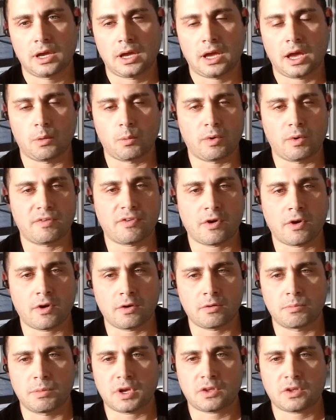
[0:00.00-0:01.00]
and we've
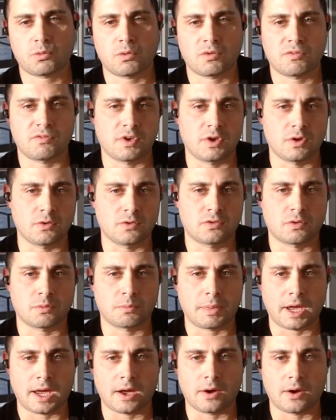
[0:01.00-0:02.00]
heard mixed reviews
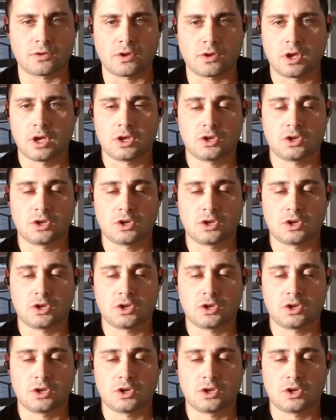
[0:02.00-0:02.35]
about